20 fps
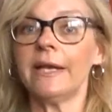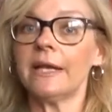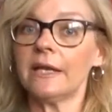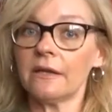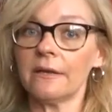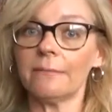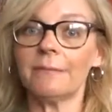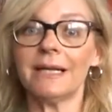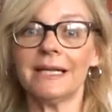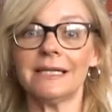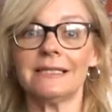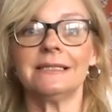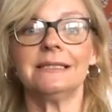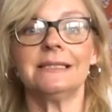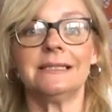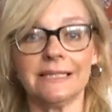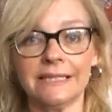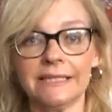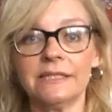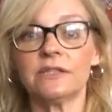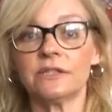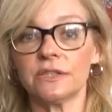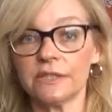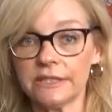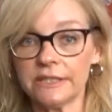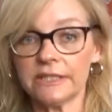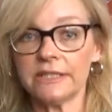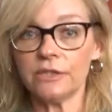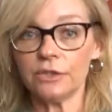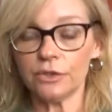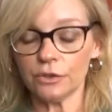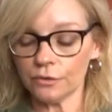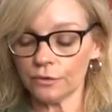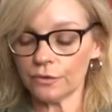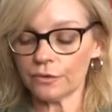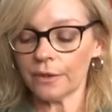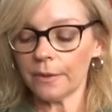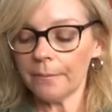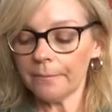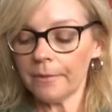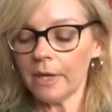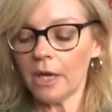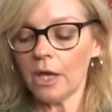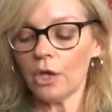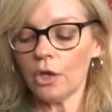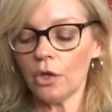and I'm glad I did because I did use them.